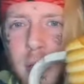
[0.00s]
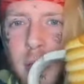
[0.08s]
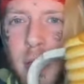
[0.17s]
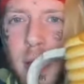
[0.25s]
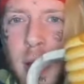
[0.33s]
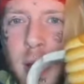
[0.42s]

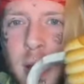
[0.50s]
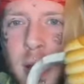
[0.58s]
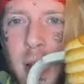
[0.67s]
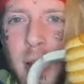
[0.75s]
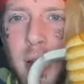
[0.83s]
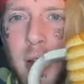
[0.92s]

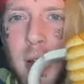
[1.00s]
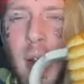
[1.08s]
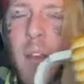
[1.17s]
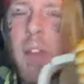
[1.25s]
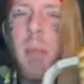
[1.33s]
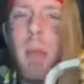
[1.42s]
Ding.
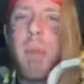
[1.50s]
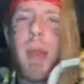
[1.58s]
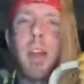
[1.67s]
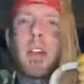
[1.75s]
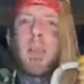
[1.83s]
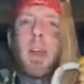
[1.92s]
I think my
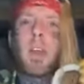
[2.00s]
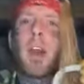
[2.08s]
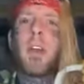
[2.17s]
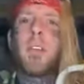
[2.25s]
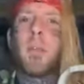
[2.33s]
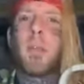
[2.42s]
parents might have
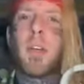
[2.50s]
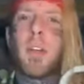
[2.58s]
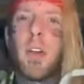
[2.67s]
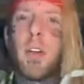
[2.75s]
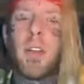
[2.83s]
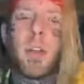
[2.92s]
got it for me and
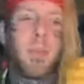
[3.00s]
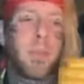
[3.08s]
Nova.